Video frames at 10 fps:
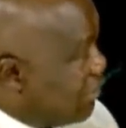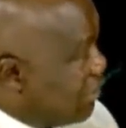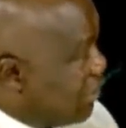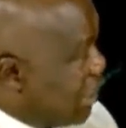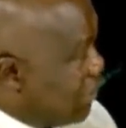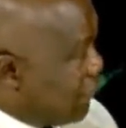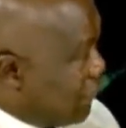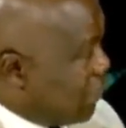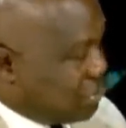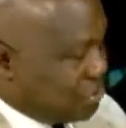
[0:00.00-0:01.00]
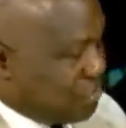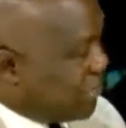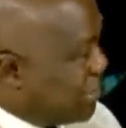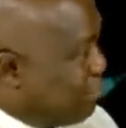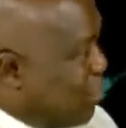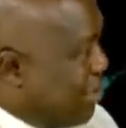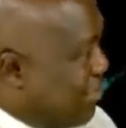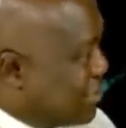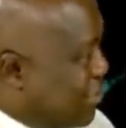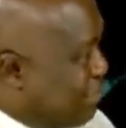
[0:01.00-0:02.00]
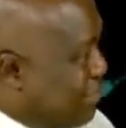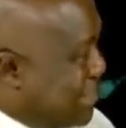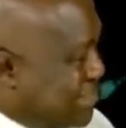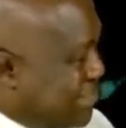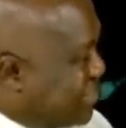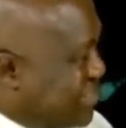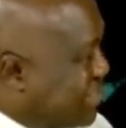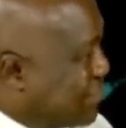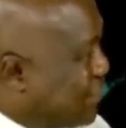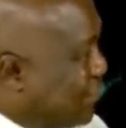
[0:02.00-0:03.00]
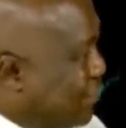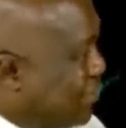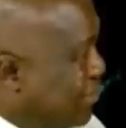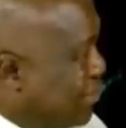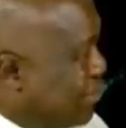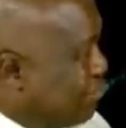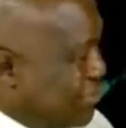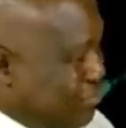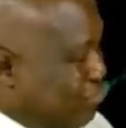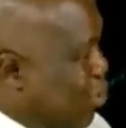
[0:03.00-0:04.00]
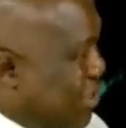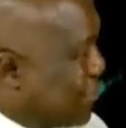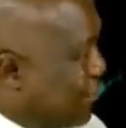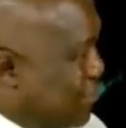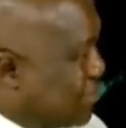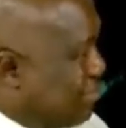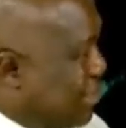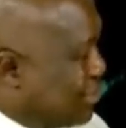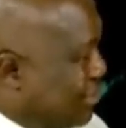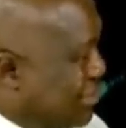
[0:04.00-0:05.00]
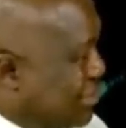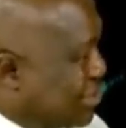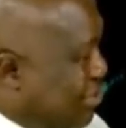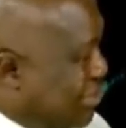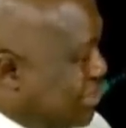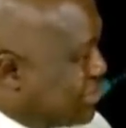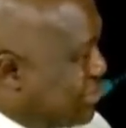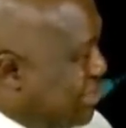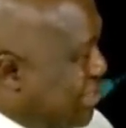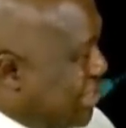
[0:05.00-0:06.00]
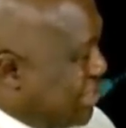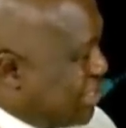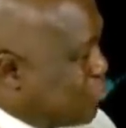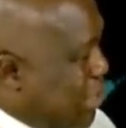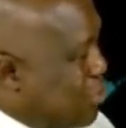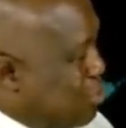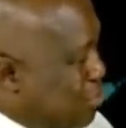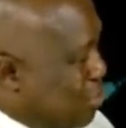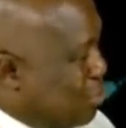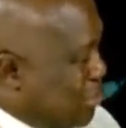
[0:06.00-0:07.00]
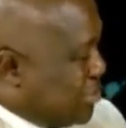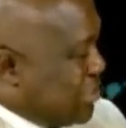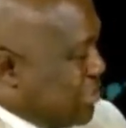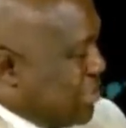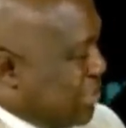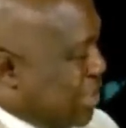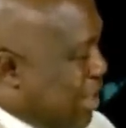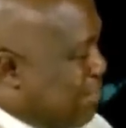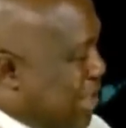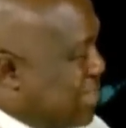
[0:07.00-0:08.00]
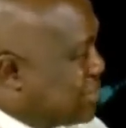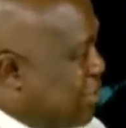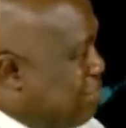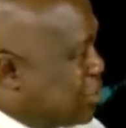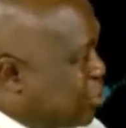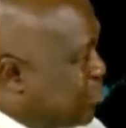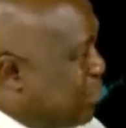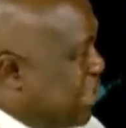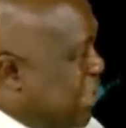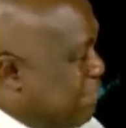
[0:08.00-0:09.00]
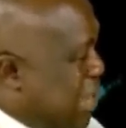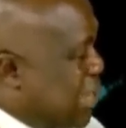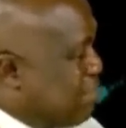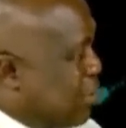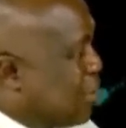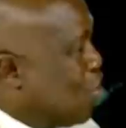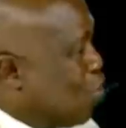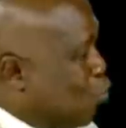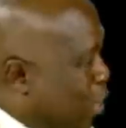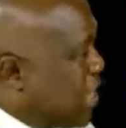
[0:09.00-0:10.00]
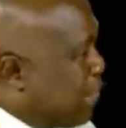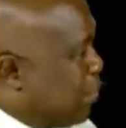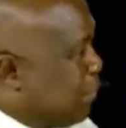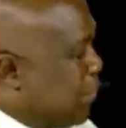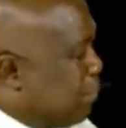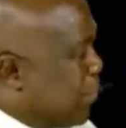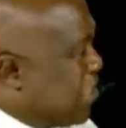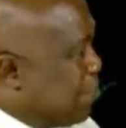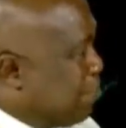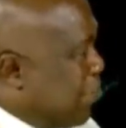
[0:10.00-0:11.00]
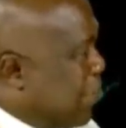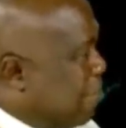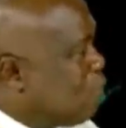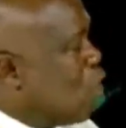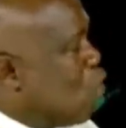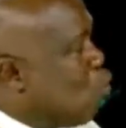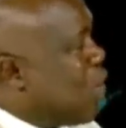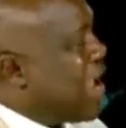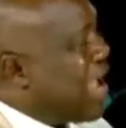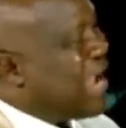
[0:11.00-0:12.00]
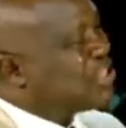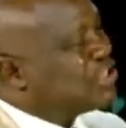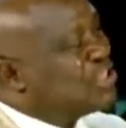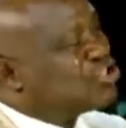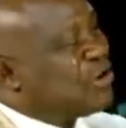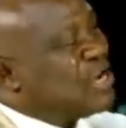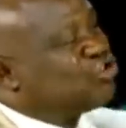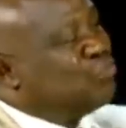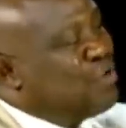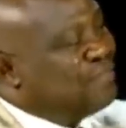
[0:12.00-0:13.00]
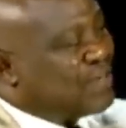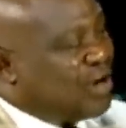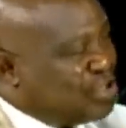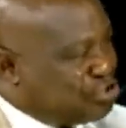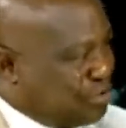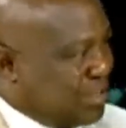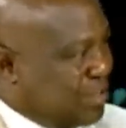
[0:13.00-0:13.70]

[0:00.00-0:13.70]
And of course, you know President Buhari's government is deceitful. President Buhari is fundamentally dishonest. And that's why you know nothing about his government should be believed by anybody. We, the PDP, we're actually trying to move the country